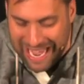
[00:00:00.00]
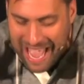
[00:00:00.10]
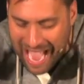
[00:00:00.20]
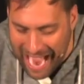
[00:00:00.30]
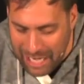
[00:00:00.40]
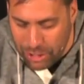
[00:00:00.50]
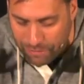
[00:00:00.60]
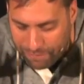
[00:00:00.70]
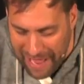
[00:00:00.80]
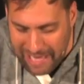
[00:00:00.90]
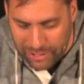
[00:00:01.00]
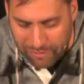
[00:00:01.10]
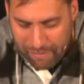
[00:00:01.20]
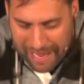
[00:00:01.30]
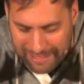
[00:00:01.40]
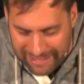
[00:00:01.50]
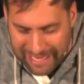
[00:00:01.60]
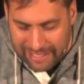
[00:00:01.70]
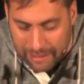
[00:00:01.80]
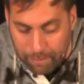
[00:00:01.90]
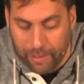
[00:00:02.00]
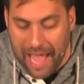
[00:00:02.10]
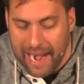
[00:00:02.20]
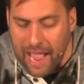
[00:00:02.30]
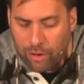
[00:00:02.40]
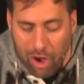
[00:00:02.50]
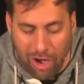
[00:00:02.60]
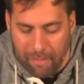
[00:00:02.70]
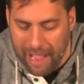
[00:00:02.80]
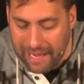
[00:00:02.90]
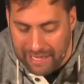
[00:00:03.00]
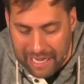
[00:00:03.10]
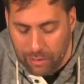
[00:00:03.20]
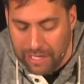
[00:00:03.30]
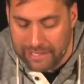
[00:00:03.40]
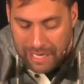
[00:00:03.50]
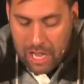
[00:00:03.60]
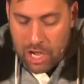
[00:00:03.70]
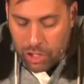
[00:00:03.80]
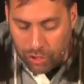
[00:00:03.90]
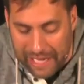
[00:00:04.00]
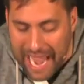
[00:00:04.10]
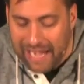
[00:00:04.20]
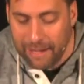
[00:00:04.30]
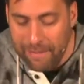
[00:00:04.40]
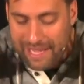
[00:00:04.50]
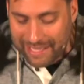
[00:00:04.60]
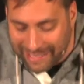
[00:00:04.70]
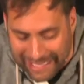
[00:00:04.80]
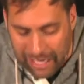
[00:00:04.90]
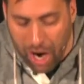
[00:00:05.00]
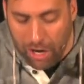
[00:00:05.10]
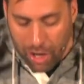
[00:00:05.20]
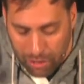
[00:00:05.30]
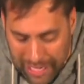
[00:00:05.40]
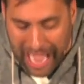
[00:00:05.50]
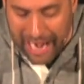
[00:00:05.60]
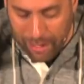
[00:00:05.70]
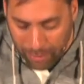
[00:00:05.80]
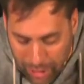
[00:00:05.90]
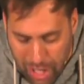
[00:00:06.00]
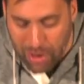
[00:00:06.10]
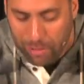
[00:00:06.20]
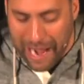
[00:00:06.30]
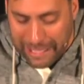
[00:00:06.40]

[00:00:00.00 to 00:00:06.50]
Hide your face from my sins and blot out all my iniquities. Create in me a clean heart, O God, and renew a right